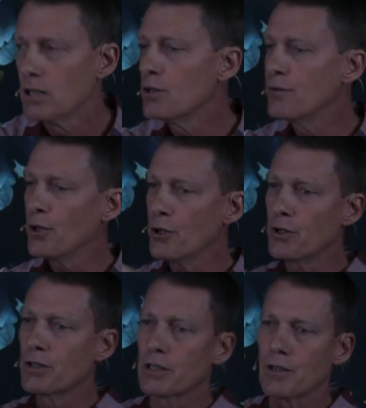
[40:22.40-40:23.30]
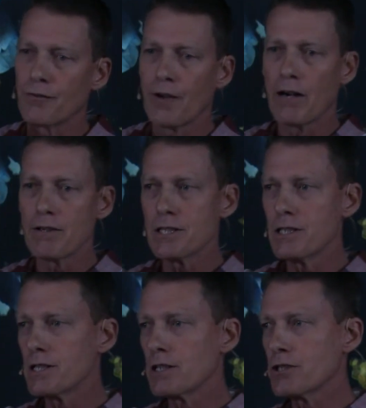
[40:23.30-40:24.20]
You've heard that the
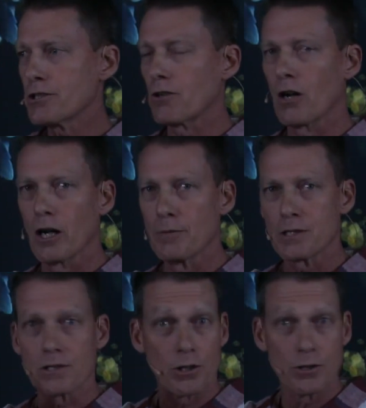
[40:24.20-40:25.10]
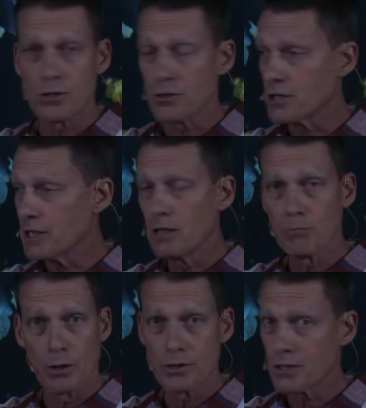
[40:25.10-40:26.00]
Pharisees and the scribes, as those who sit in
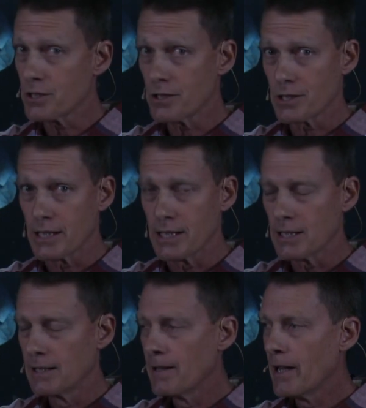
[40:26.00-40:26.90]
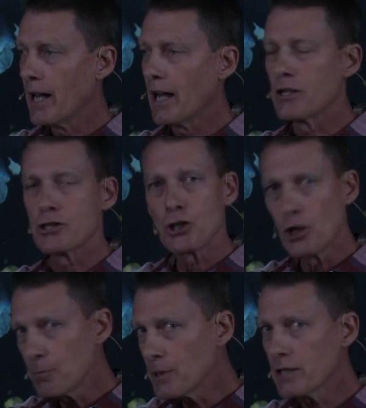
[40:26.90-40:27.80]
Moses' seat,
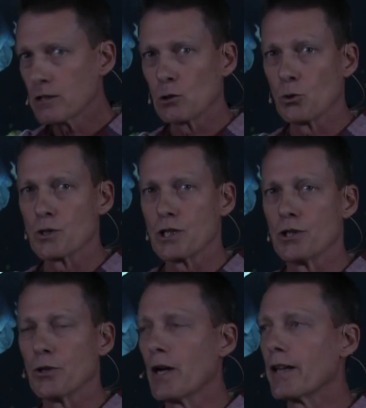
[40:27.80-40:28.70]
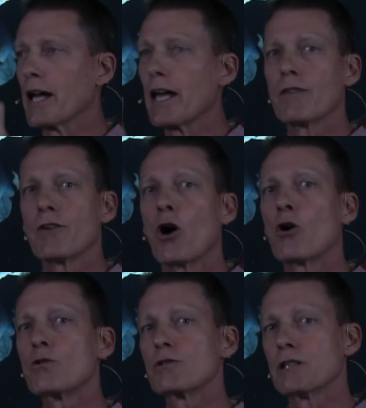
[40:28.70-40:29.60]
interpreting the law to you, and they have
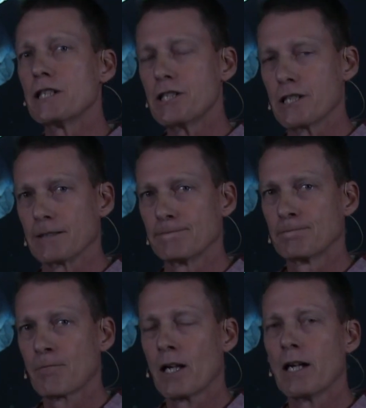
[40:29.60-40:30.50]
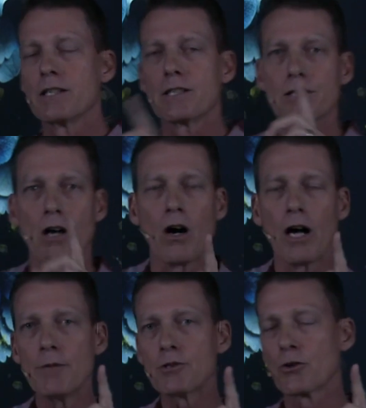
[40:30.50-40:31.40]
oral tradition. He says,
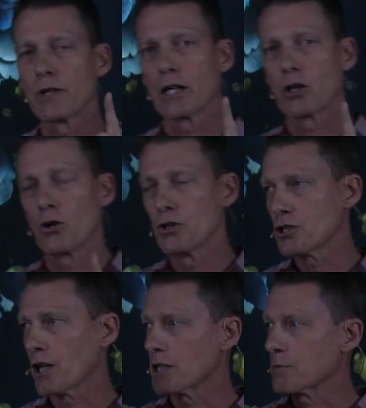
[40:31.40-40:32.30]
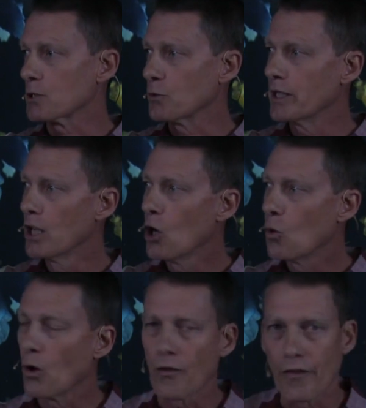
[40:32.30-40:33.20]
I am drawing a contrast between
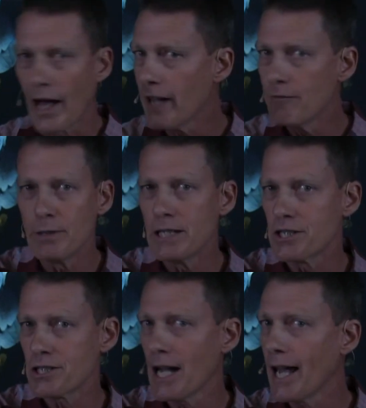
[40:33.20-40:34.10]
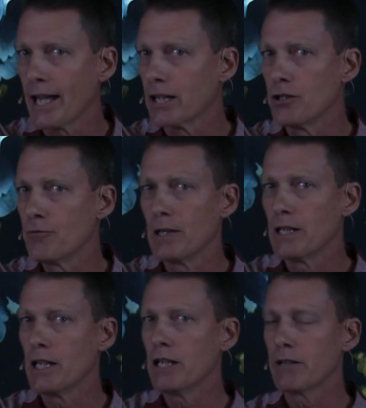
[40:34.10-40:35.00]
what they've been saying and you've been
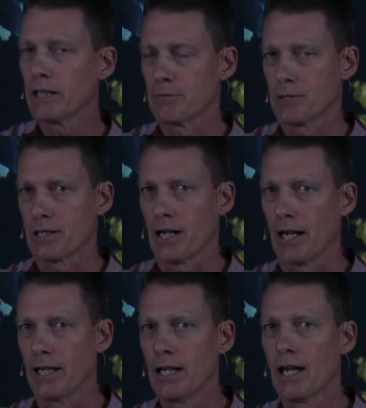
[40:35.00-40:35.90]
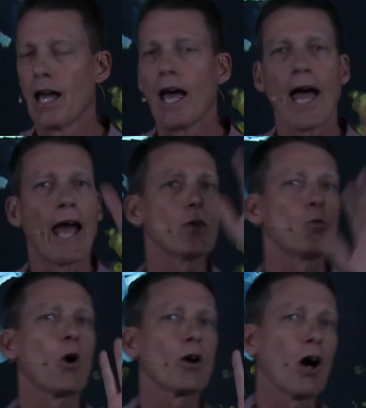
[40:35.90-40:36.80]
hearing them say and
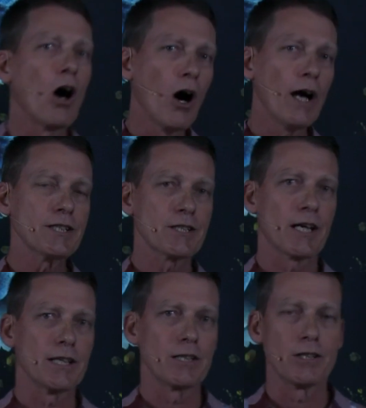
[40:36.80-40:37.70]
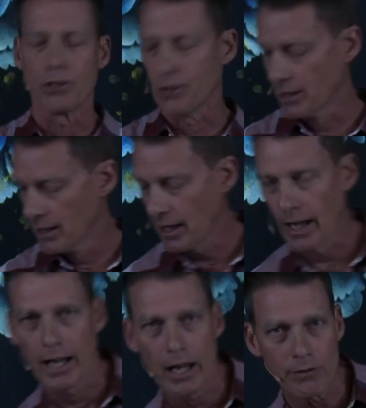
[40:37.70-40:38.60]
what I say to you.
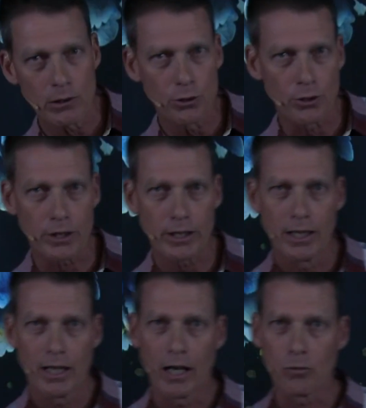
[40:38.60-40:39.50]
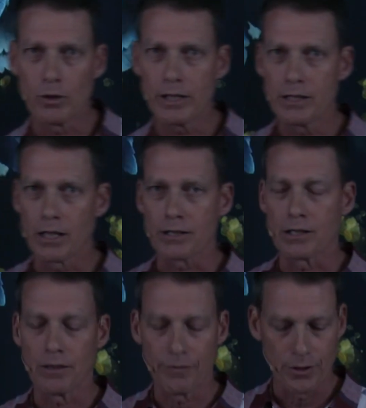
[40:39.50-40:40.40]
And have a look at what he does
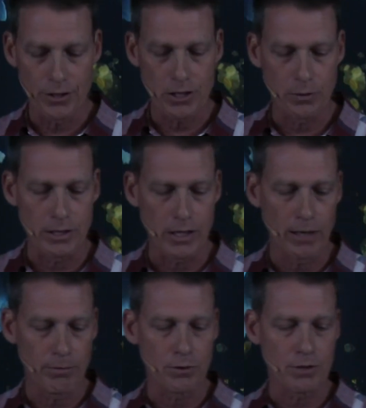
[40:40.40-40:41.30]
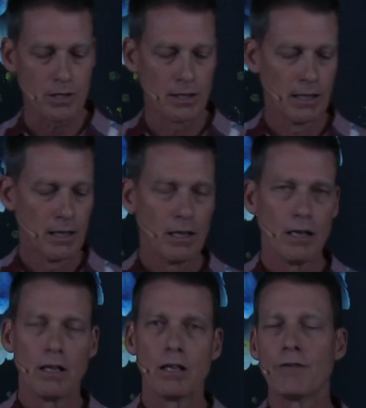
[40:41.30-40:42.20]
in the first two examples.
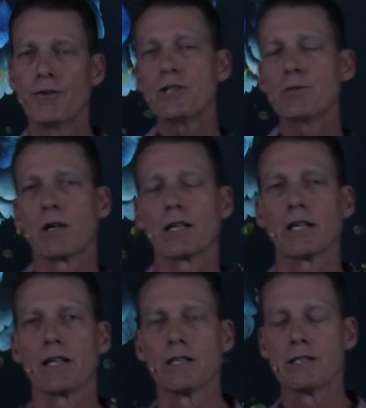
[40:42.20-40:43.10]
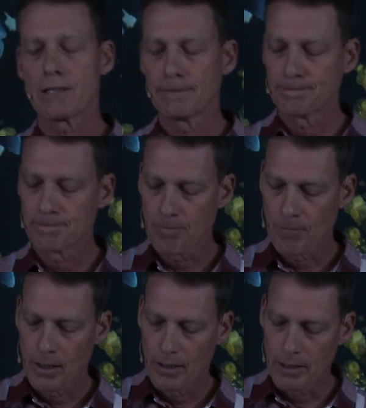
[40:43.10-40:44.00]
The first one is
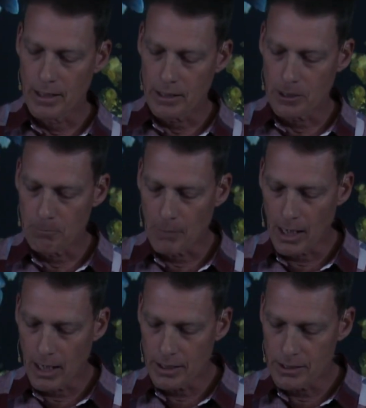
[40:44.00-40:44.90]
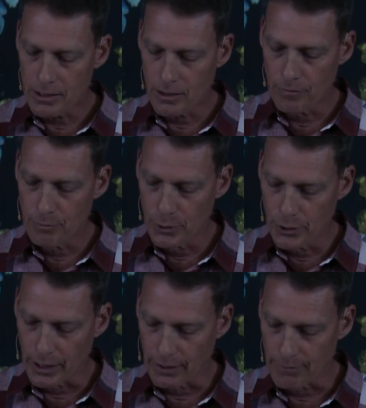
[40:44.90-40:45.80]
the command of
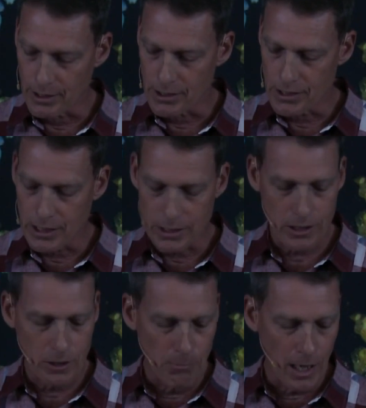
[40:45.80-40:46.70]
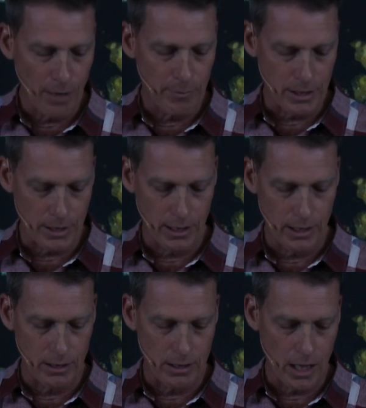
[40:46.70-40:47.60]
murder, the sixth commandment
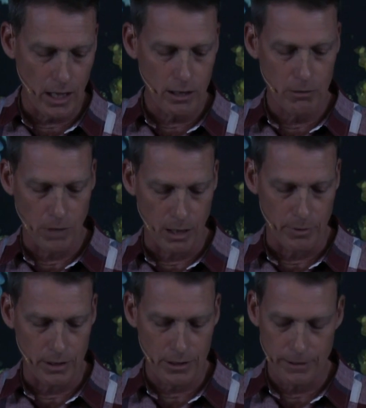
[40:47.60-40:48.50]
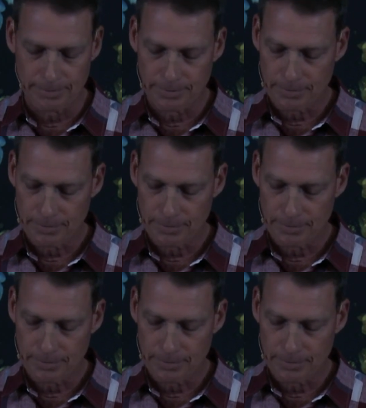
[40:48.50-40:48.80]
in the Ten Commandments.